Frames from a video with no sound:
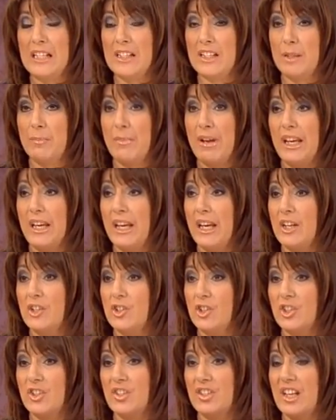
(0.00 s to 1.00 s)
To me, it
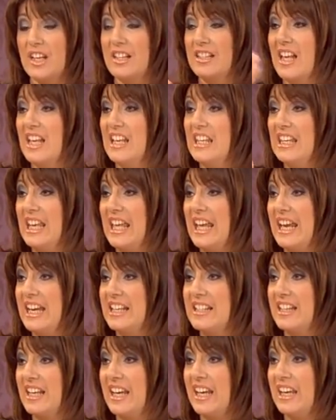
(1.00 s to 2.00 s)
just says
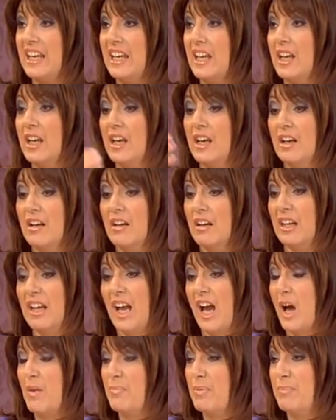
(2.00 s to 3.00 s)
lazy,
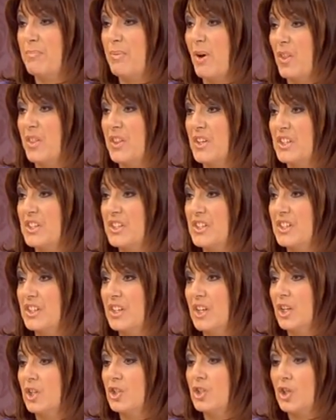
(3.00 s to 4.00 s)
can't be bothered,
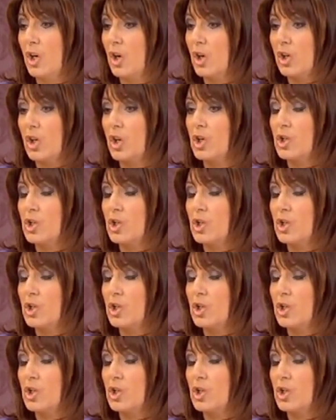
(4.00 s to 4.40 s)
don't go